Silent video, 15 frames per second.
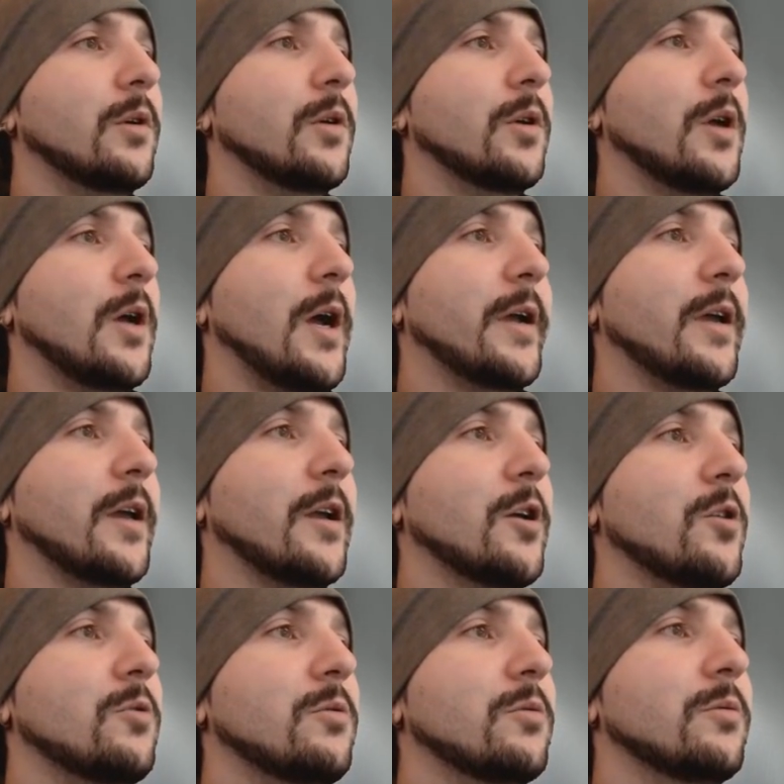I gotta
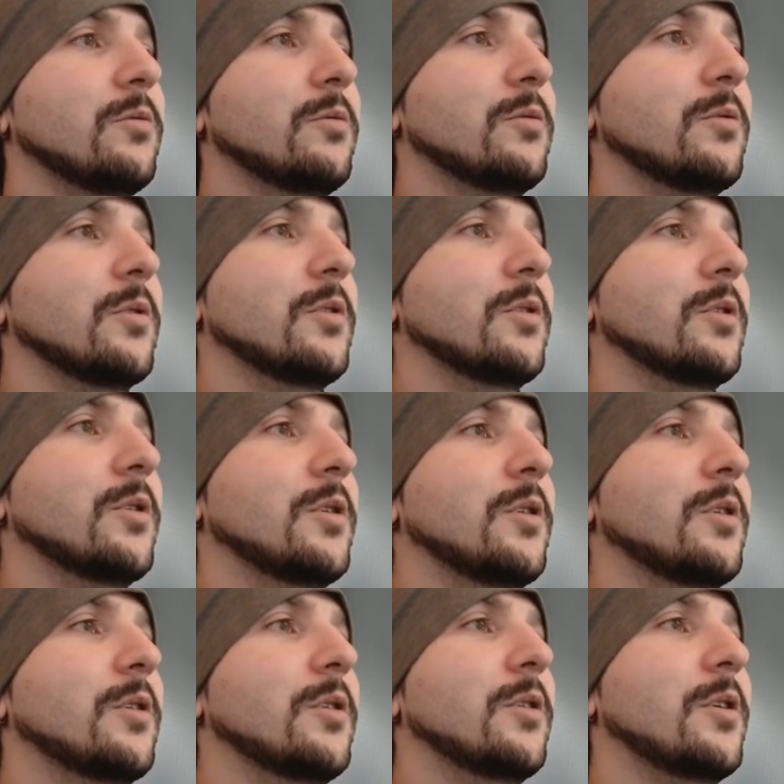go.
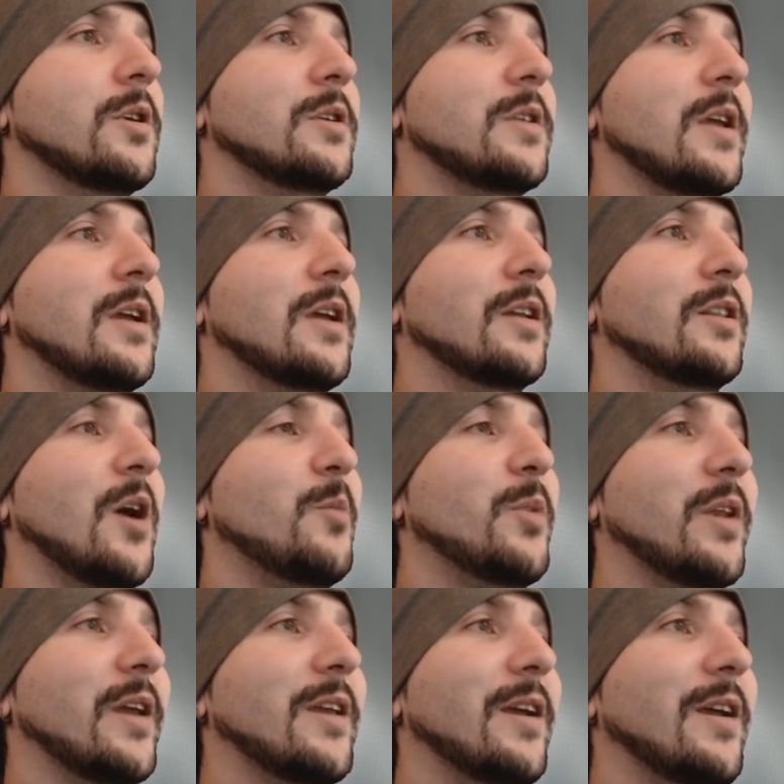He's taking a dump in
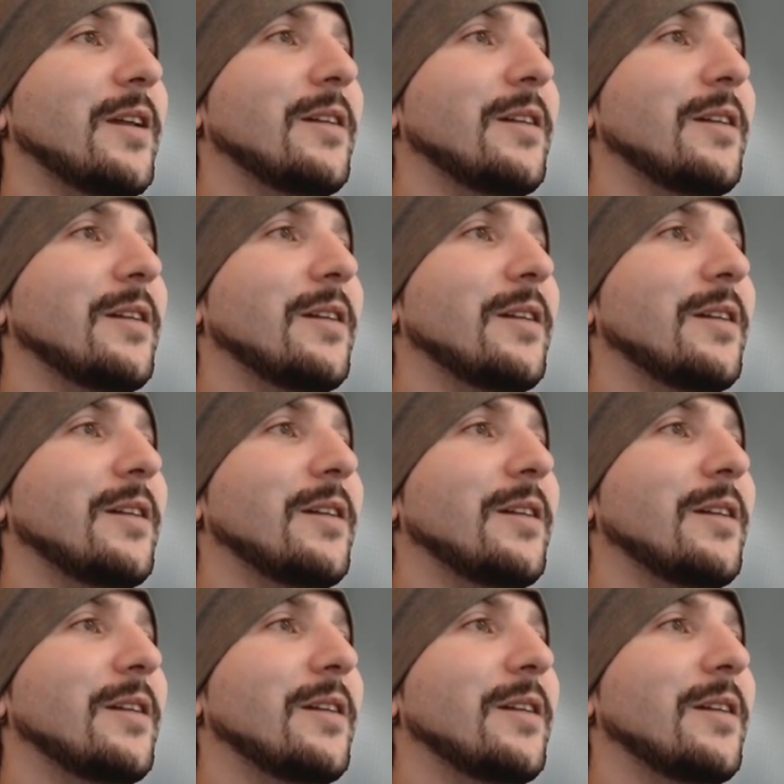a can.